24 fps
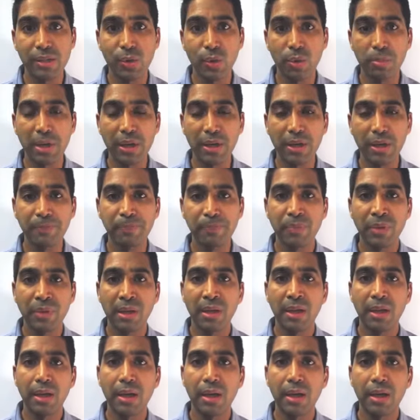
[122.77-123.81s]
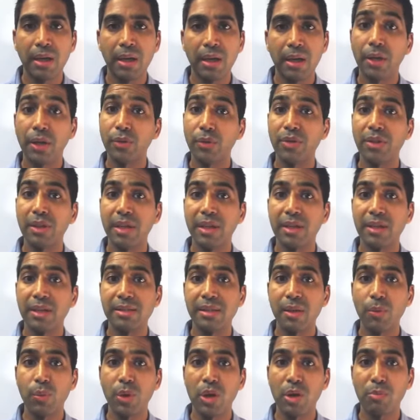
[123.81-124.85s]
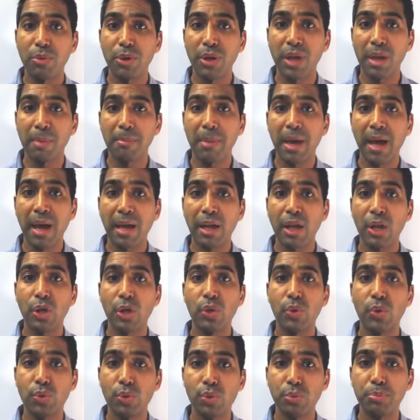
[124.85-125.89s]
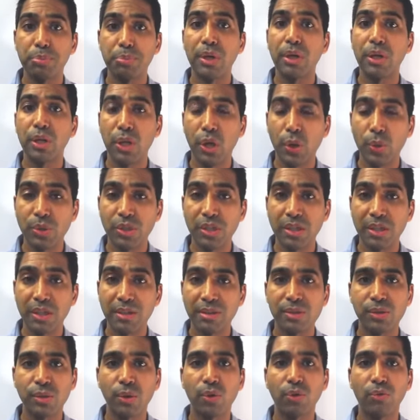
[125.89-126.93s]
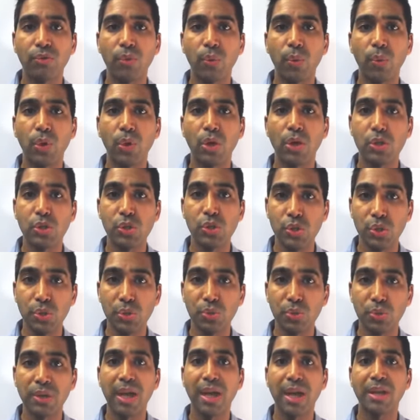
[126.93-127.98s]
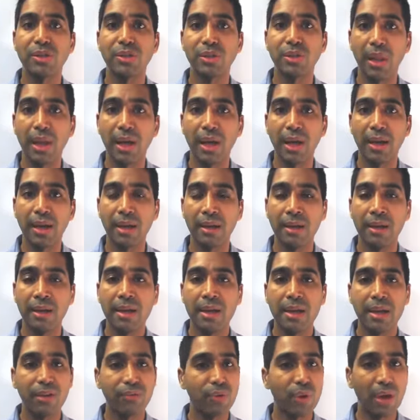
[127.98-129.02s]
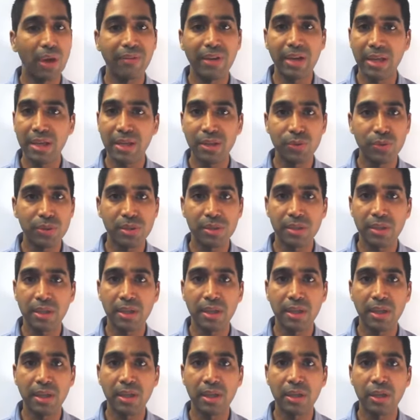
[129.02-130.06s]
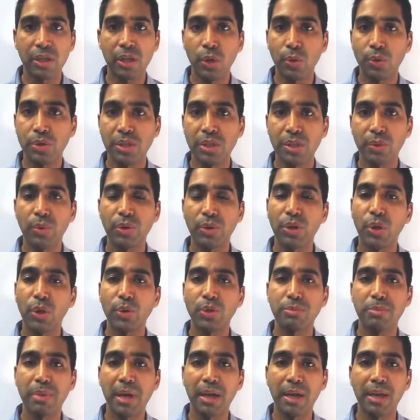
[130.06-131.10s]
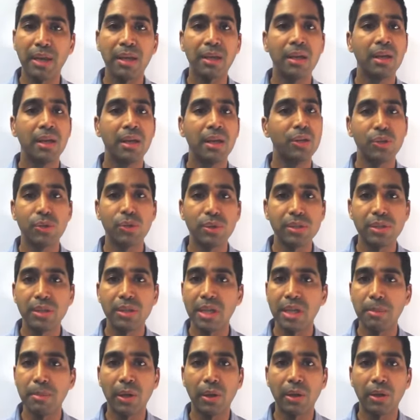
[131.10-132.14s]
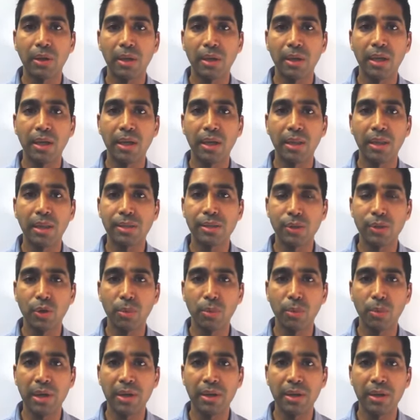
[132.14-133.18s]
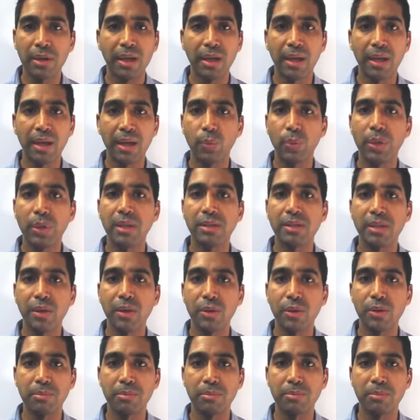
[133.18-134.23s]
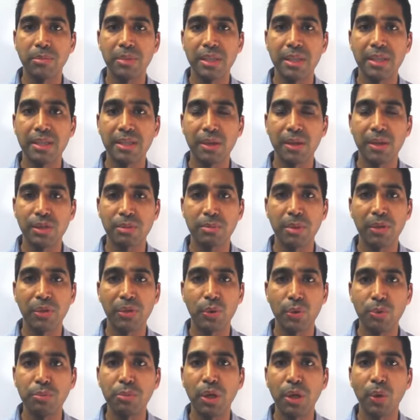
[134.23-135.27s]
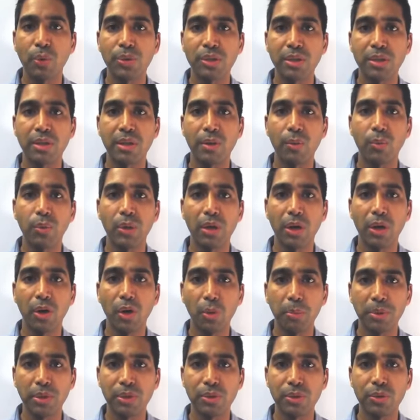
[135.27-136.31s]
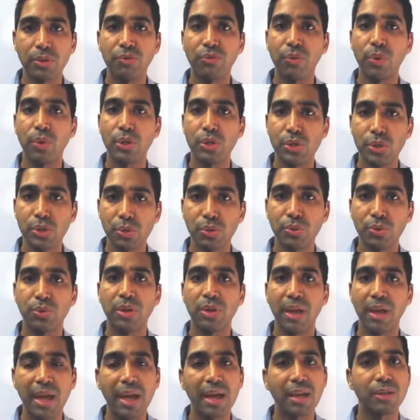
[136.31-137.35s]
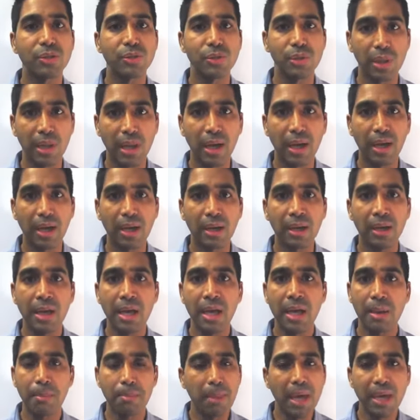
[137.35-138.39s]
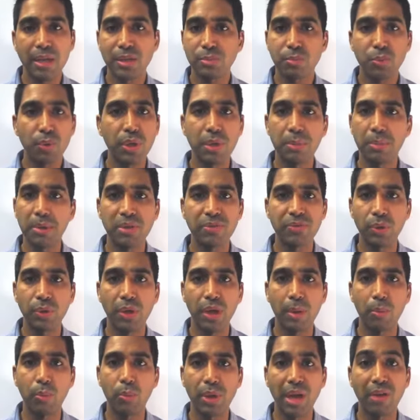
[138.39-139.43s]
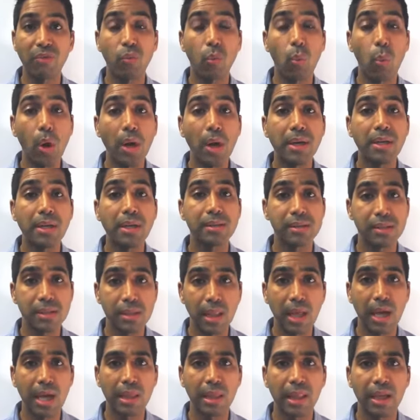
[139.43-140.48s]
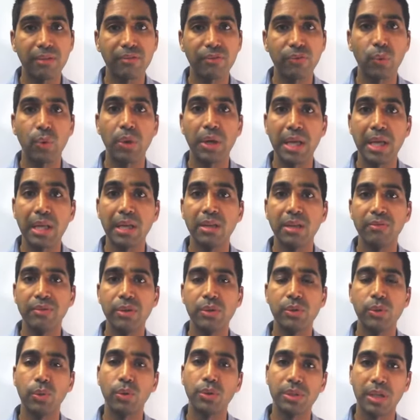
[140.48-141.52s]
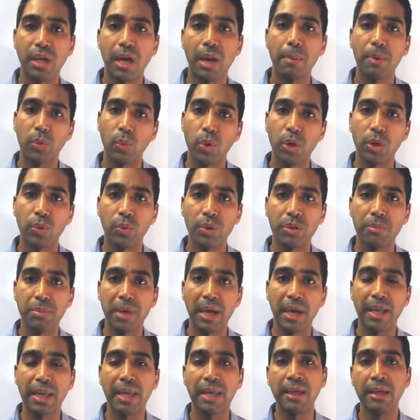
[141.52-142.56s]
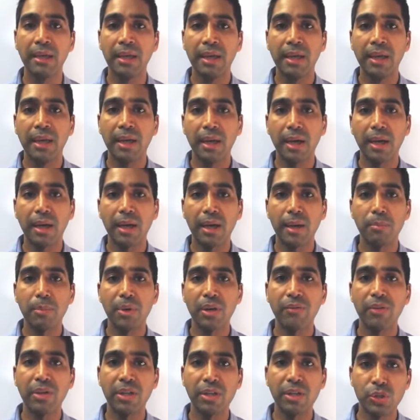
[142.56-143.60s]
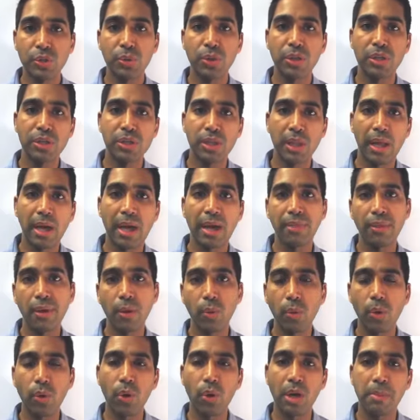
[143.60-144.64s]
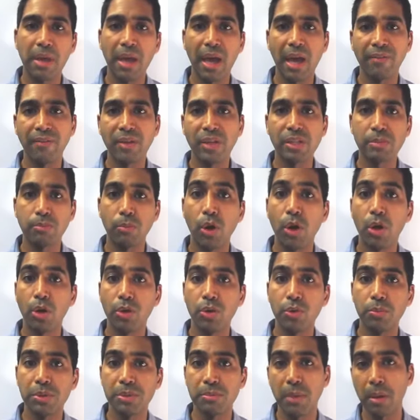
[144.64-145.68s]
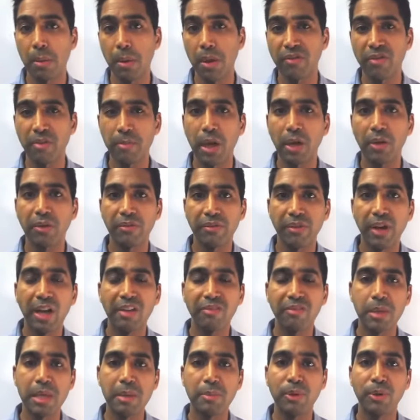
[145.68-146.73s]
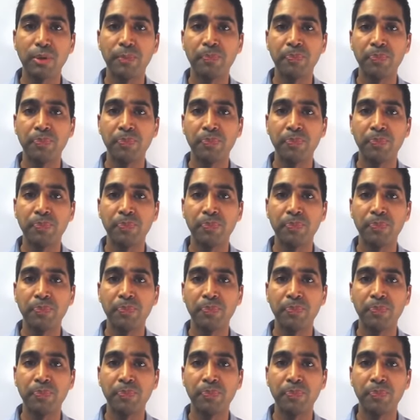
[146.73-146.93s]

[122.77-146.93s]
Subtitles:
about it. Another thing is that we are bringing back group coaching. So for June and July, if you have any interest in coaching with Coach Peggy, shoot us an email. Let us know about it, and we can tell you some details about the group coaching that we are hoping to do for June and July. May is pretty much filled up. We have one slot left for an individual to come and work with Peggy. But in June and July, I think we're going to be having small groups, maybe of about 5 people.